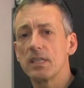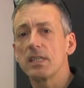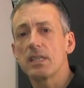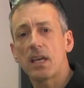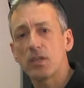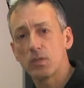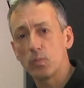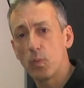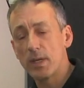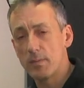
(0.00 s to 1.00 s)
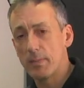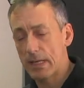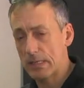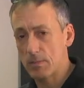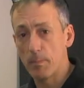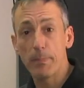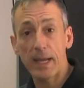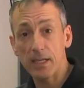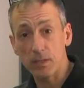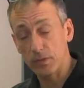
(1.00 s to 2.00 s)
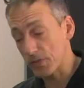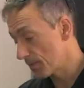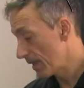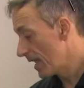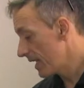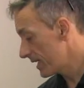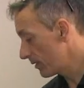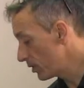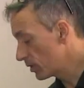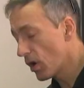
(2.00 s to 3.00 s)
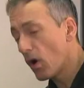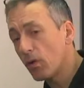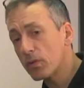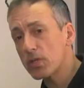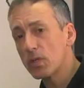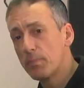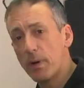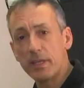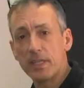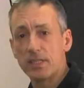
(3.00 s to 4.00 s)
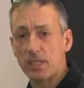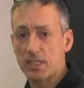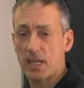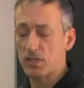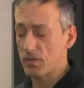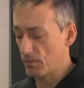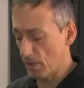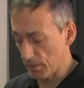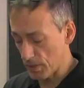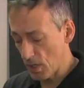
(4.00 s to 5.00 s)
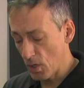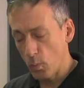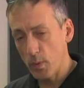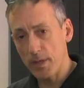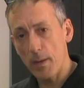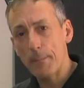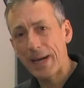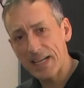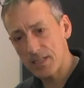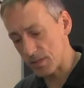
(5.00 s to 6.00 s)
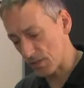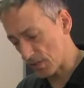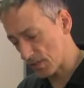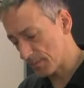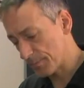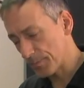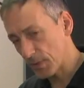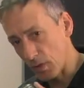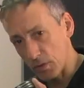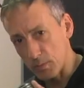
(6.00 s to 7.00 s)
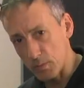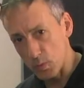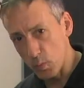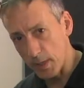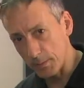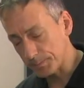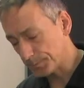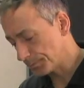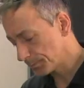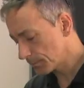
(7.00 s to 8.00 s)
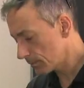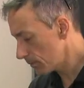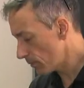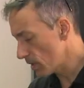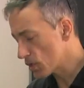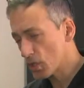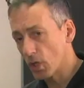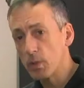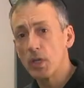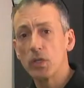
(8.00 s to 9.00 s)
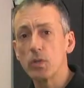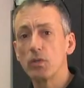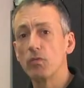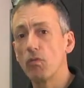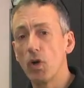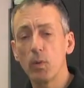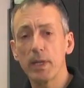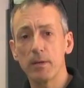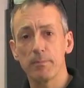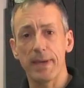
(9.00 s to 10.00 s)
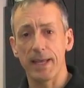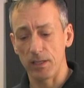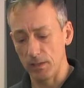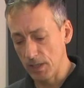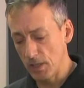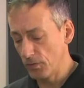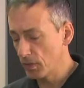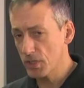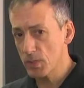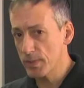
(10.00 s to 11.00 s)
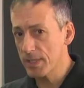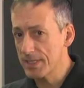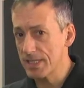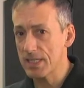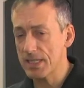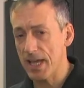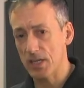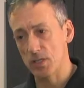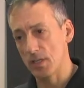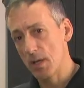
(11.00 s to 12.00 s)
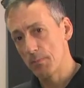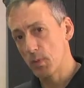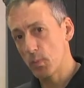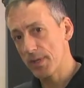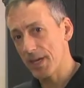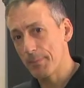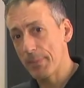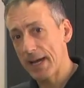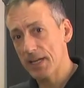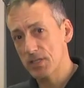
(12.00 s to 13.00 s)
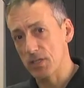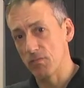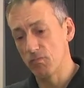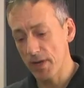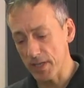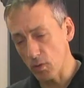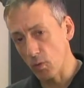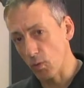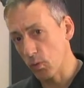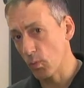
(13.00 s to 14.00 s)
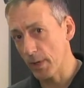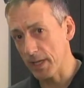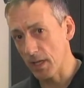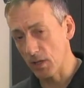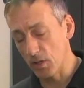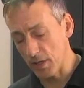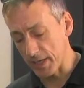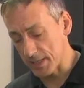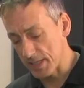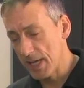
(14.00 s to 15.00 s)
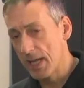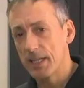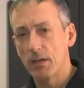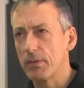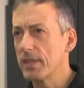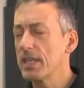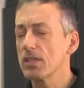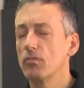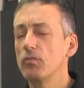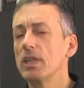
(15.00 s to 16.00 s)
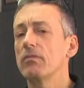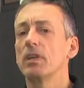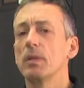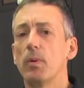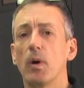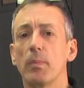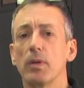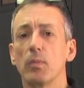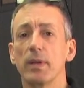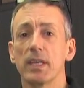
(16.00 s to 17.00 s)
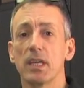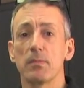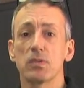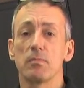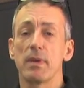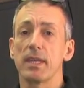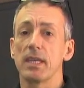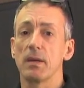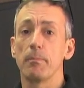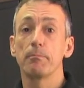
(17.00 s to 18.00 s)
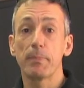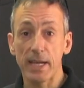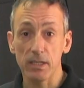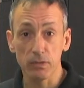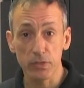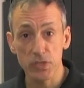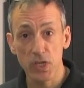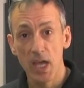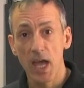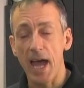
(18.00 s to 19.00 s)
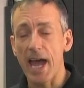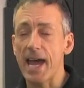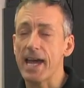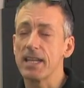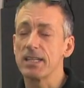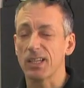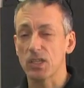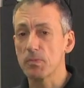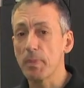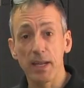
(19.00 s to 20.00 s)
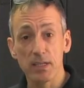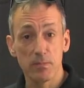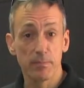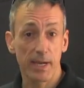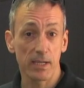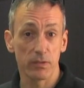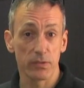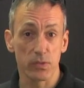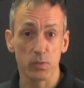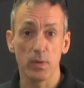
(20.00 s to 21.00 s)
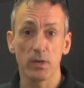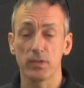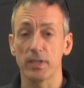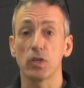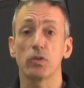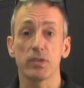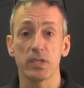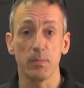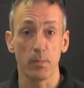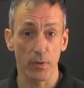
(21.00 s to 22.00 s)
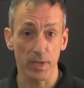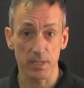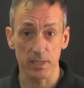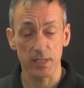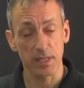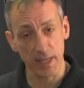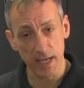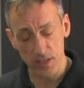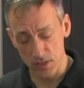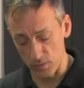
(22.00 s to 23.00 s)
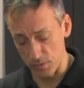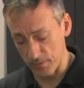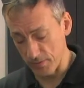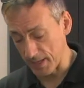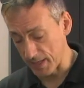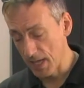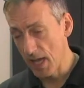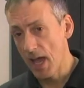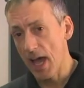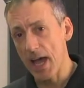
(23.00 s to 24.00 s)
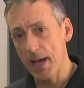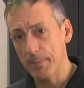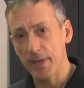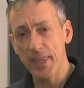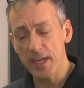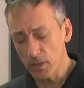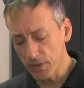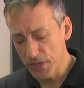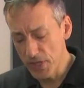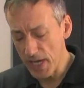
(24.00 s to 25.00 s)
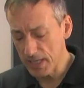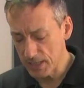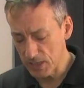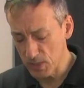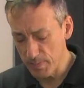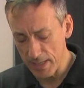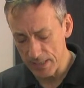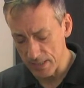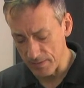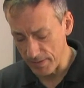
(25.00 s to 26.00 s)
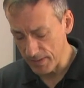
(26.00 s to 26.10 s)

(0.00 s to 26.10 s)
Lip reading: D section wedding bands and bangles. Now you can also buy these extension rollers with patterns on them as well. So you can roll out metal, not just with a D section, but with a pattern running all the way along it. Now these are really, really popular when it comes to making up bangles and expanding bangles as well. So like christening bracelets, that sort of thing. And they're not that expensive.